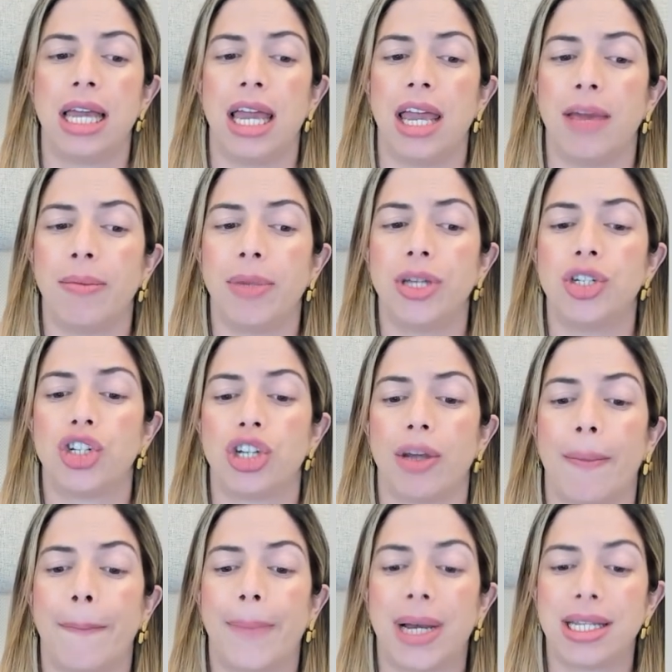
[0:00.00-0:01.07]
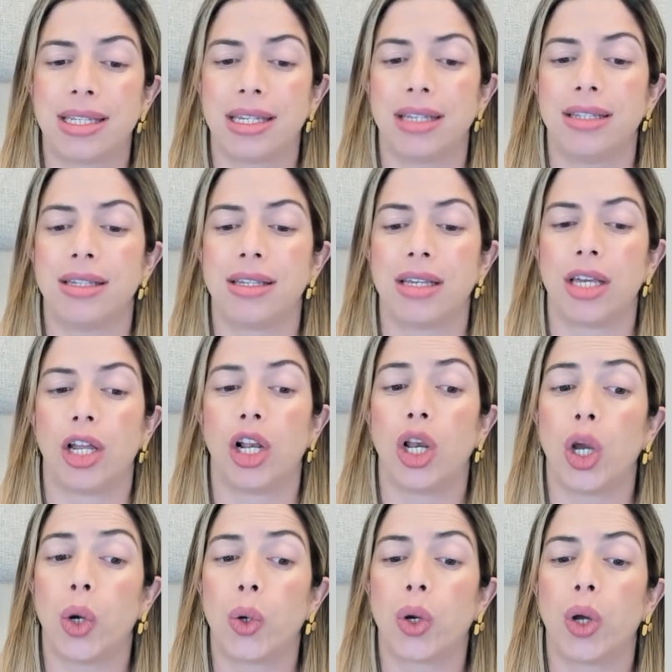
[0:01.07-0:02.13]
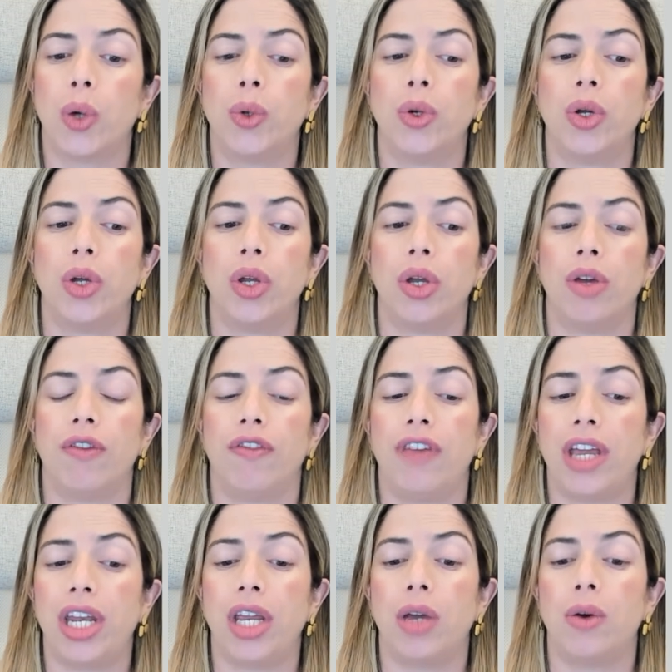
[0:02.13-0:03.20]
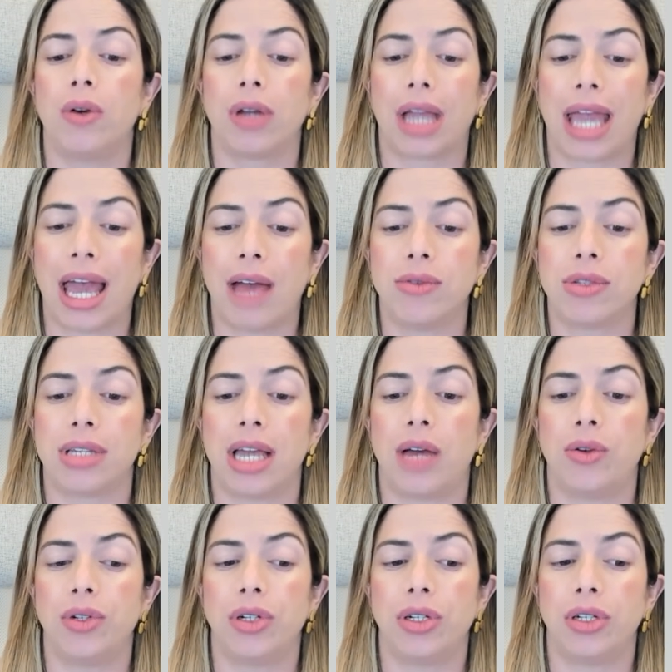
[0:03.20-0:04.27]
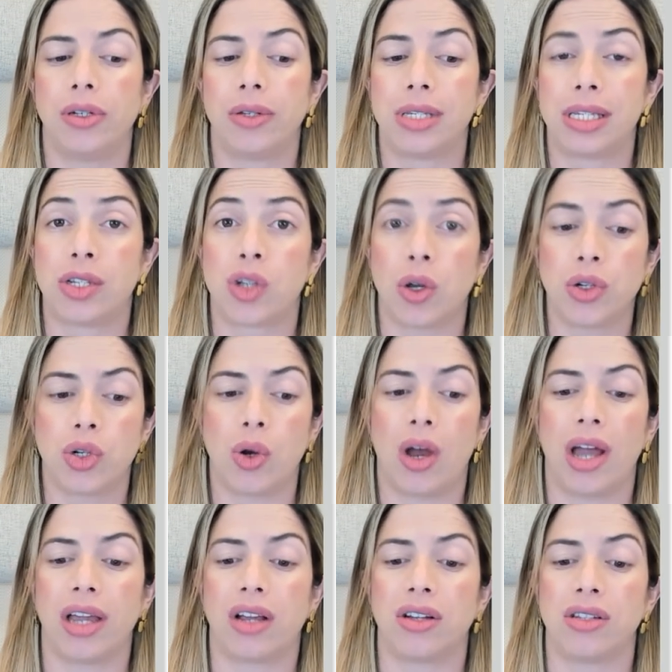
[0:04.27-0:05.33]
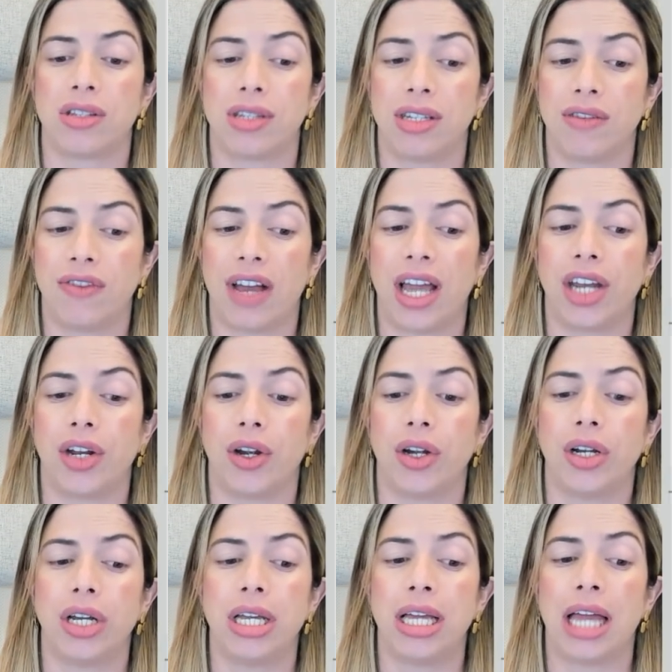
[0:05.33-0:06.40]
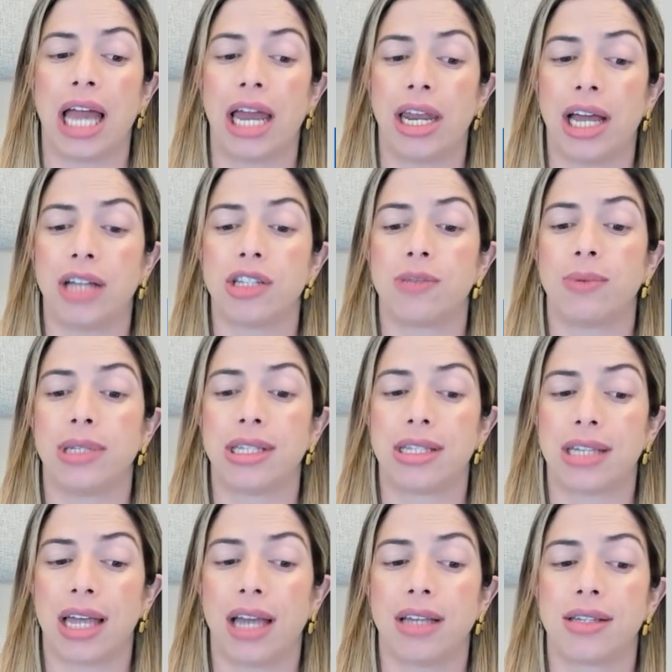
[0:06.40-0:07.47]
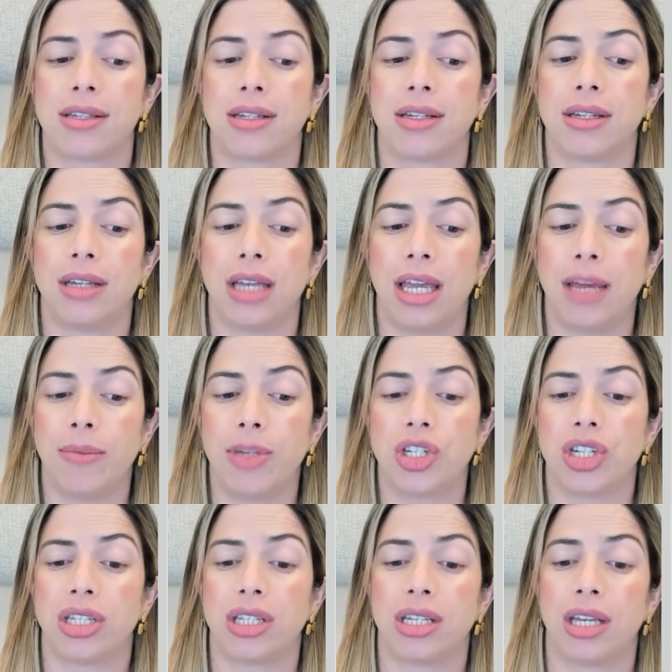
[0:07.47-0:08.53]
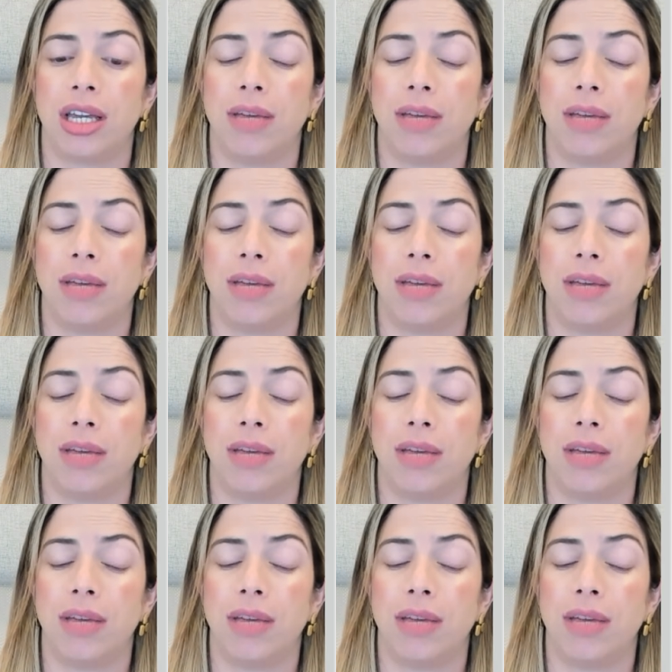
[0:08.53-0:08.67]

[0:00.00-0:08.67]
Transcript: image, buttons, logo, video, countdown, social icons, divider, announcements, text, image and